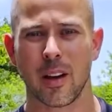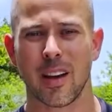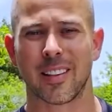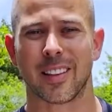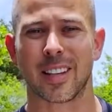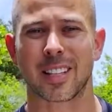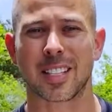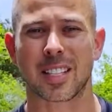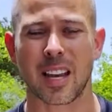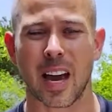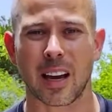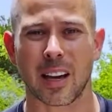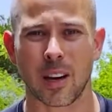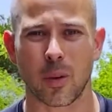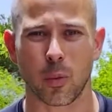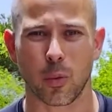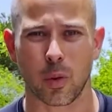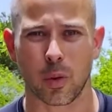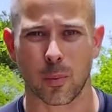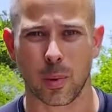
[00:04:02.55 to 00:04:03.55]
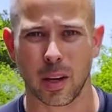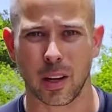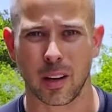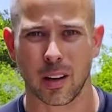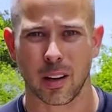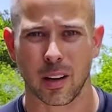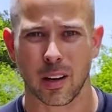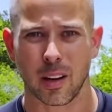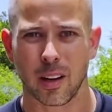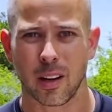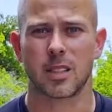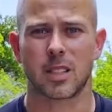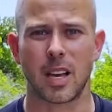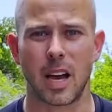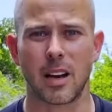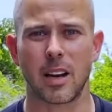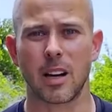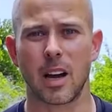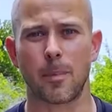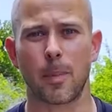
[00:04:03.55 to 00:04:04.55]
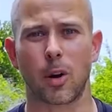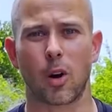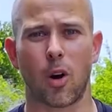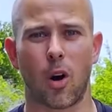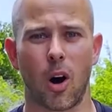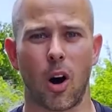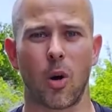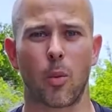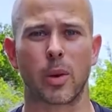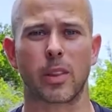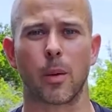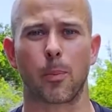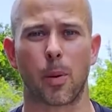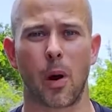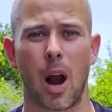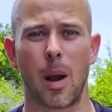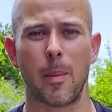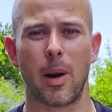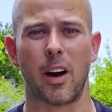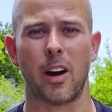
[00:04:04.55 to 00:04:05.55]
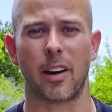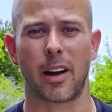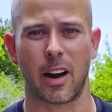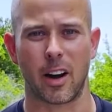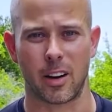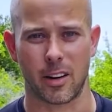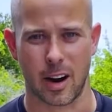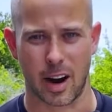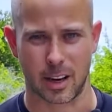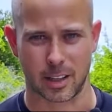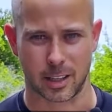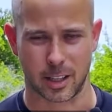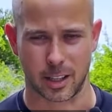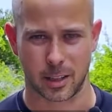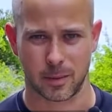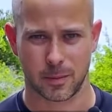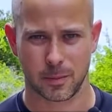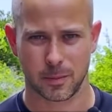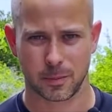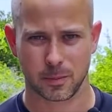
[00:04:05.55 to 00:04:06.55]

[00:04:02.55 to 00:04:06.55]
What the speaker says: The second would be setting up a call with the primary care doctor.